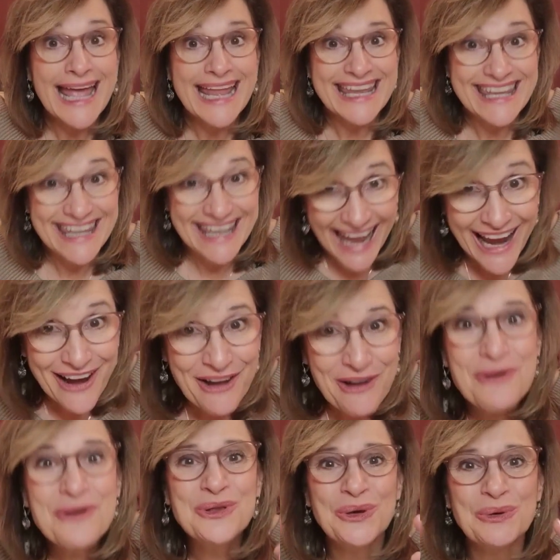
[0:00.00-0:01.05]
Now
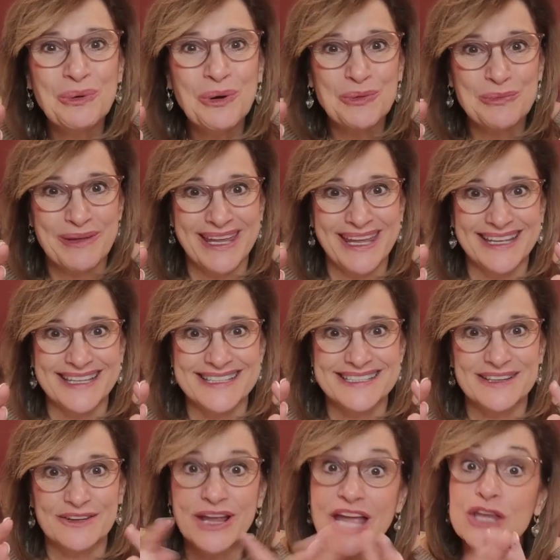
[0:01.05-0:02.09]
your work begins.
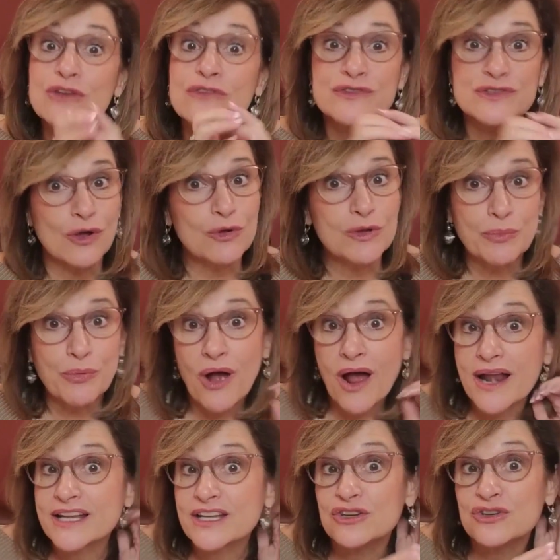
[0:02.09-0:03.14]
Okay, you've sold a
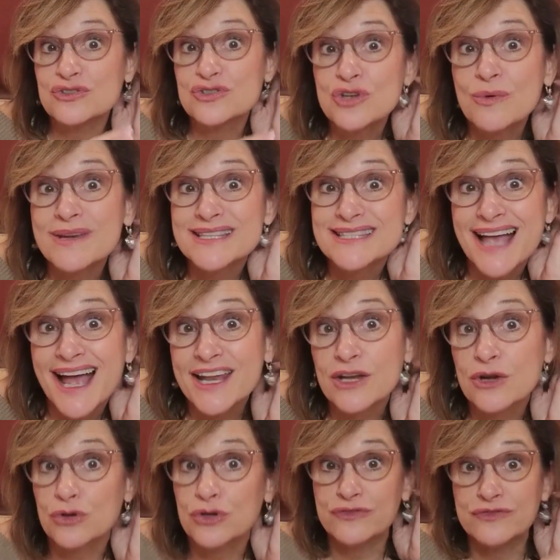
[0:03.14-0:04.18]
product and you're so excited,
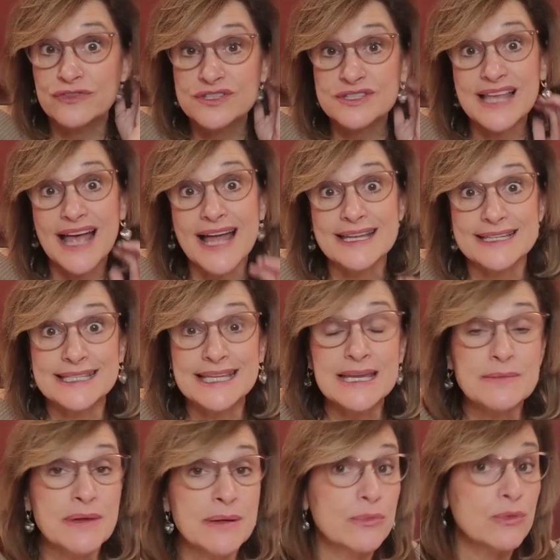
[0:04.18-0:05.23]
or you've signed a
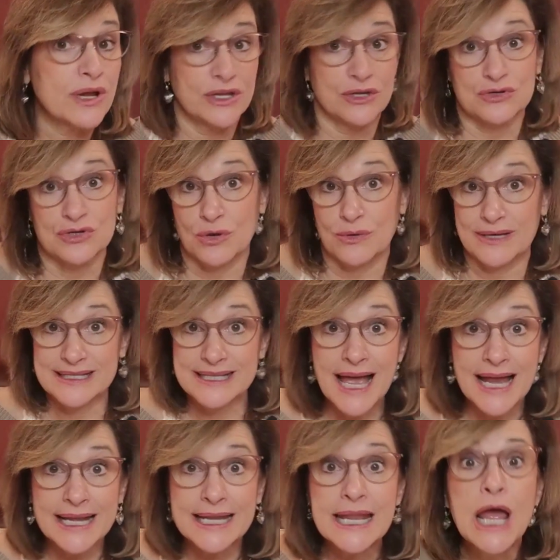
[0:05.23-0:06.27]
team member and you're so
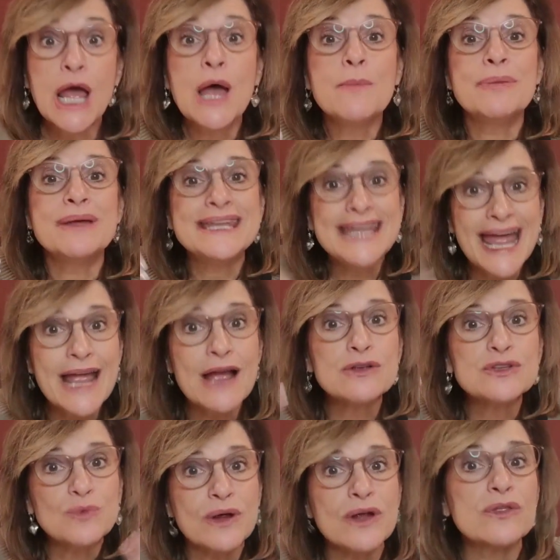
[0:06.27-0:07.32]
excited, but
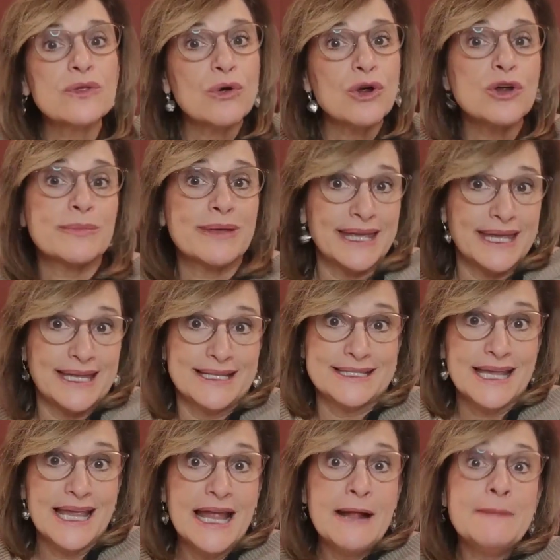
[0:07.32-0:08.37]
now's where the work begins.
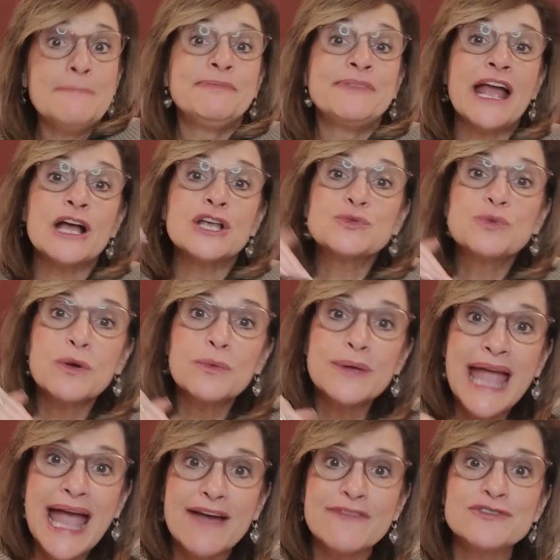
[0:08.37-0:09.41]
Now's where we
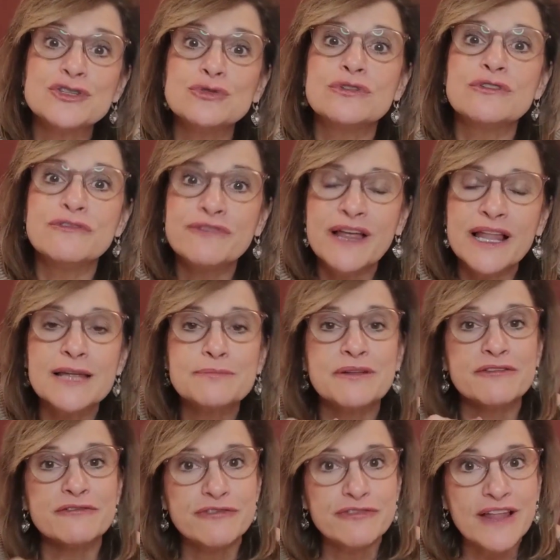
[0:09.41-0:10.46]
have to develop
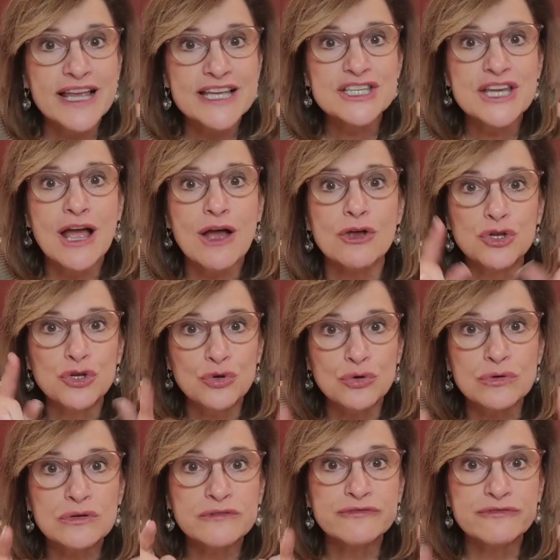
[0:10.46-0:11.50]
and flesh out
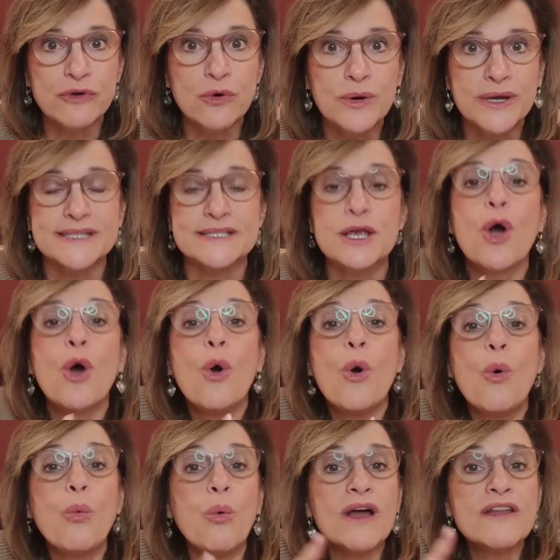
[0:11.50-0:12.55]
your voice.
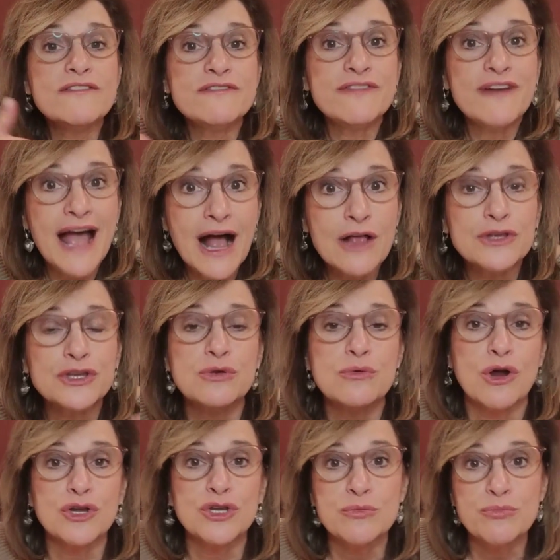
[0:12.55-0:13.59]
What value
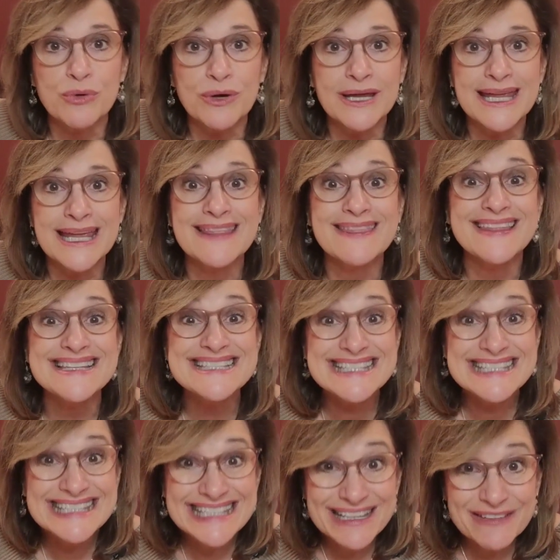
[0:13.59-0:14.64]
are you bringing that's
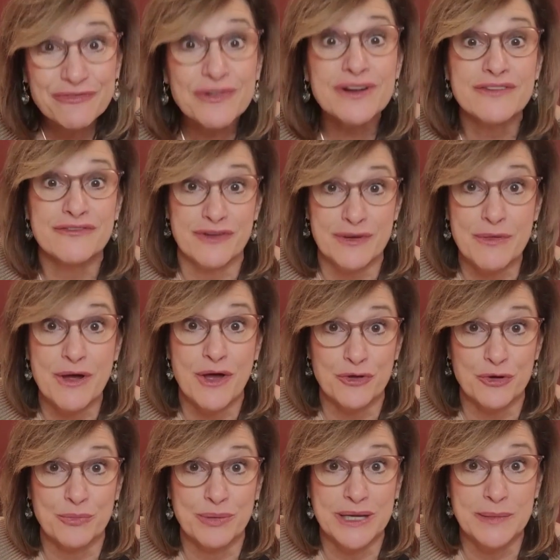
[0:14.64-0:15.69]
different from other
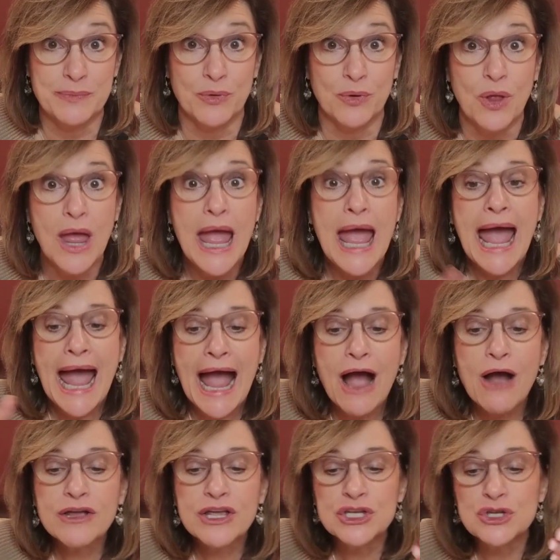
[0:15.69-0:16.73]
people? How
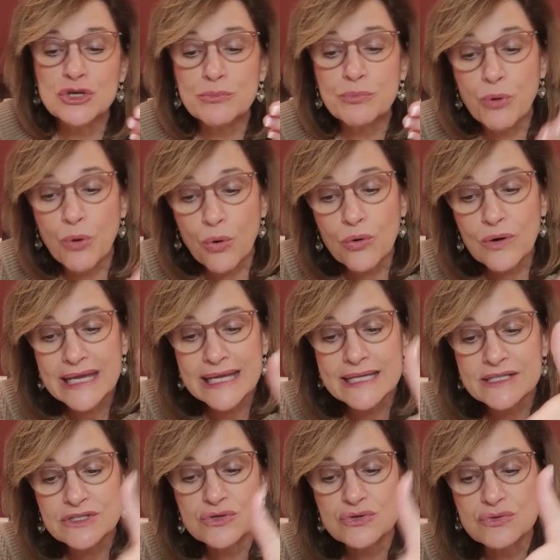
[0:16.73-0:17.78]
can you pour
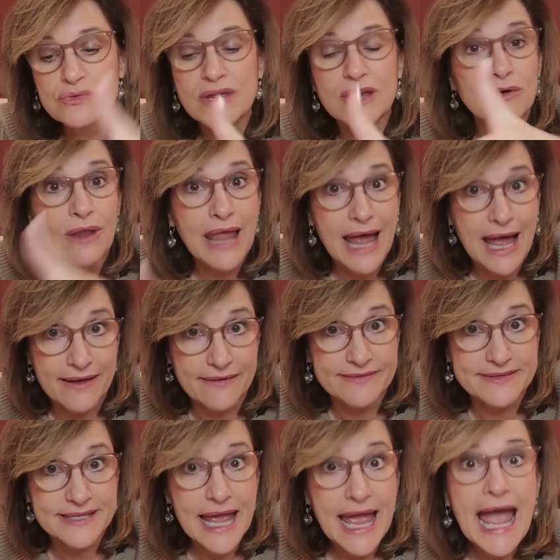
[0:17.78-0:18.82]
into their
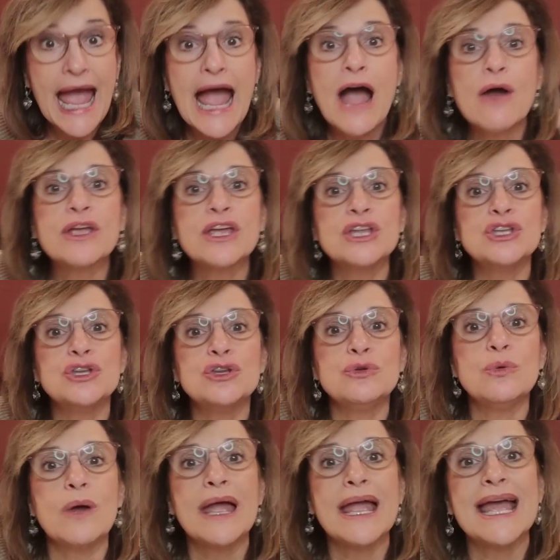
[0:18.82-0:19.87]
lives? How can
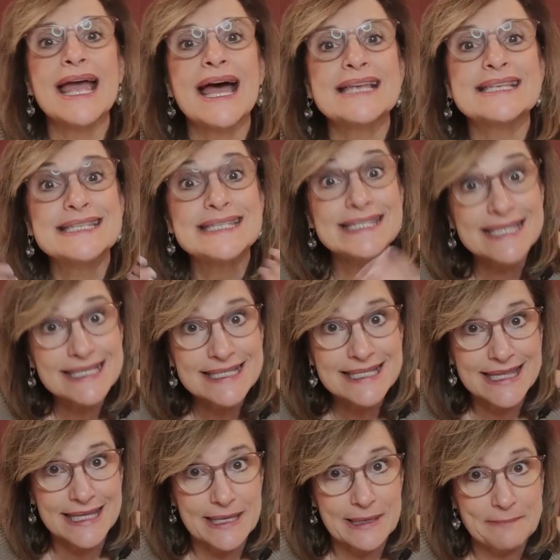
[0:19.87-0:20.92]
you assist
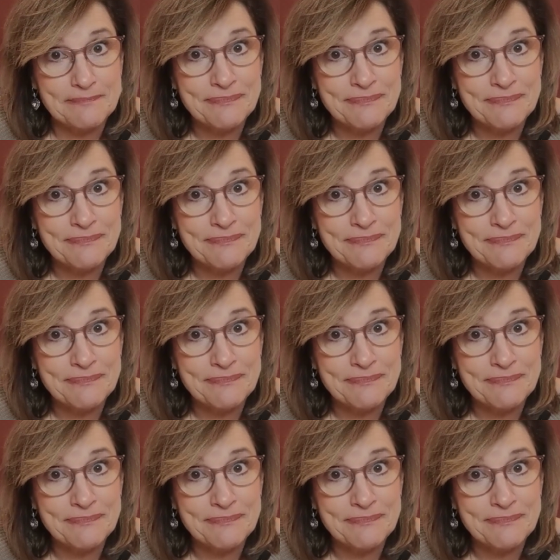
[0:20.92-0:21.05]
them?